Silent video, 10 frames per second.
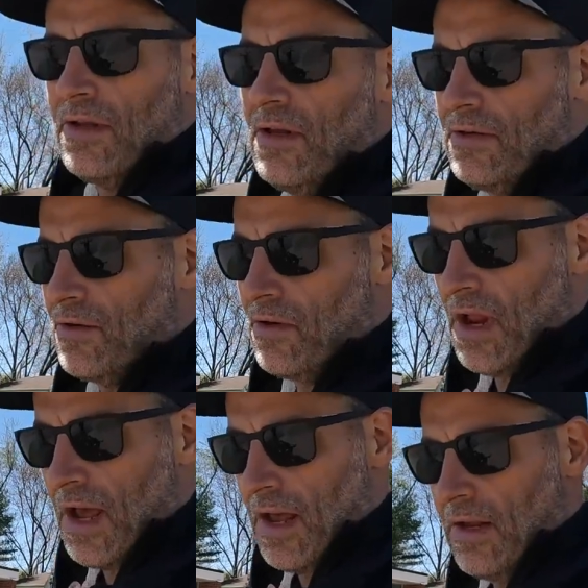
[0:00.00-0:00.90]
eastern
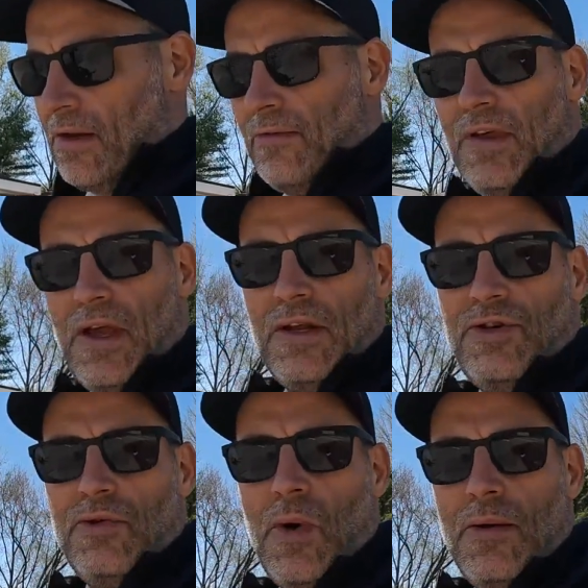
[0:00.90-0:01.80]
end of the
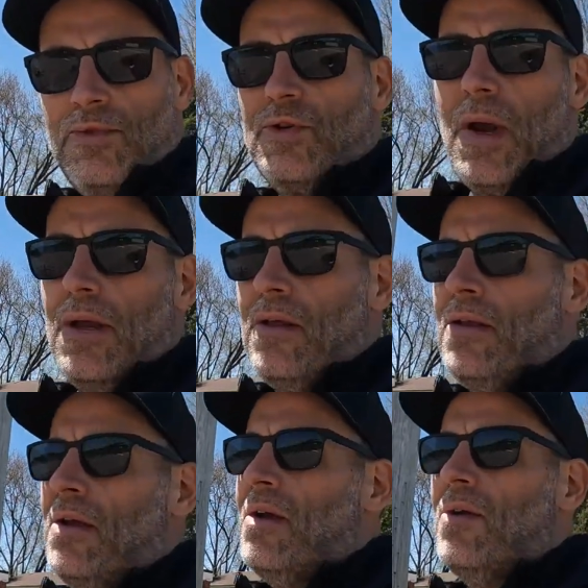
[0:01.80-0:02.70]
H.U.M. Trail,
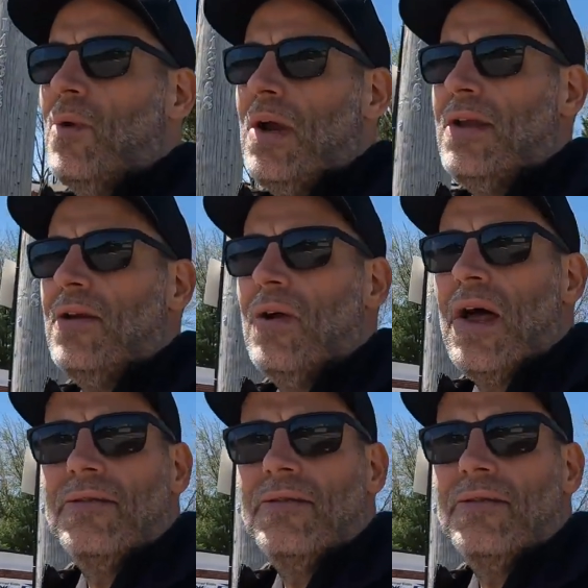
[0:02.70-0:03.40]
right here on